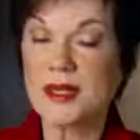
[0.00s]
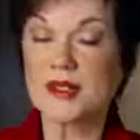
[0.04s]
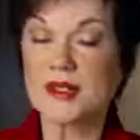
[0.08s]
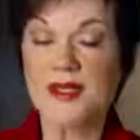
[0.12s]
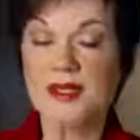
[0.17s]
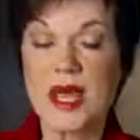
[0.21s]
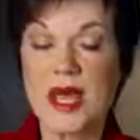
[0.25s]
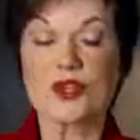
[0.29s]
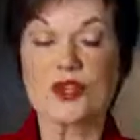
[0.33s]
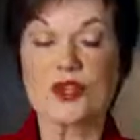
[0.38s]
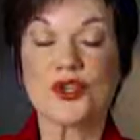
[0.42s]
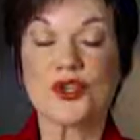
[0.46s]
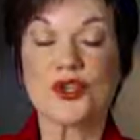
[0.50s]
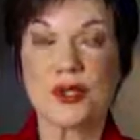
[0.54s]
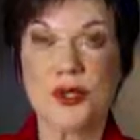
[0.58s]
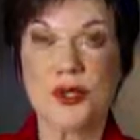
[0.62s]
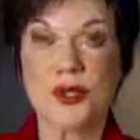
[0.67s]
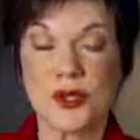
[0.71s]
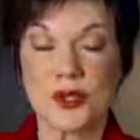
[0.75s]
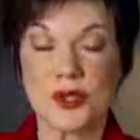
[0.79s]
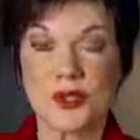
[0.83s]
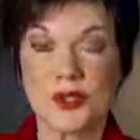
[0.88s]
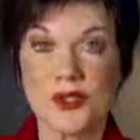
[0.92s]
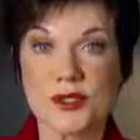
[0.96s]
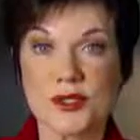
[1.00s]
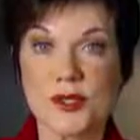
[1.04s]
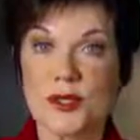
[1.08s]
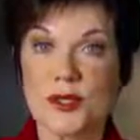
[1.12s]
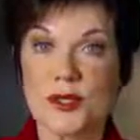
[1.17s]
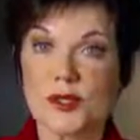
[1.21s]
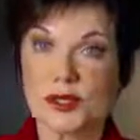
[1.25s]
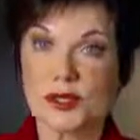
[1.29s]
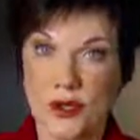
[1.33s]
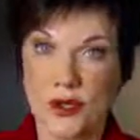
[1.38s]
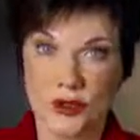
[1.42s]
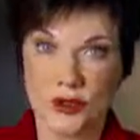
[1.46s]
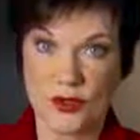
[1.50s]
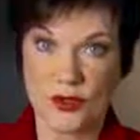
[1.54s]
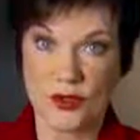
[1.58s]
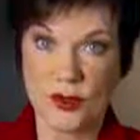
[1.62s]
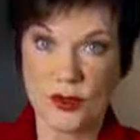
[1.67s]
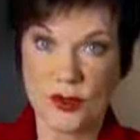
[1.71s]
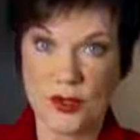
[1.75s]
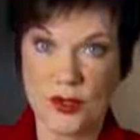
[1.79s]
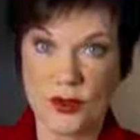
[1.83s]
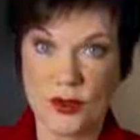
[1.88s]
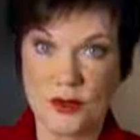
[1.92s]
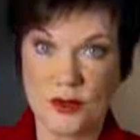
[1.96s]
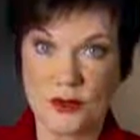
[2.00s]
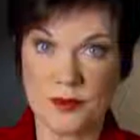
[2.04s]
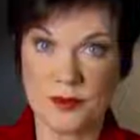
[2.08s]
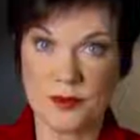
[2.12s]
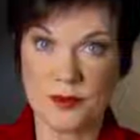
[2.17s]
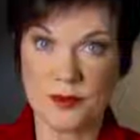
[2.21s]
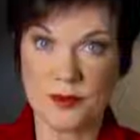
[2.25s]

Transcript: is how she looks to other people.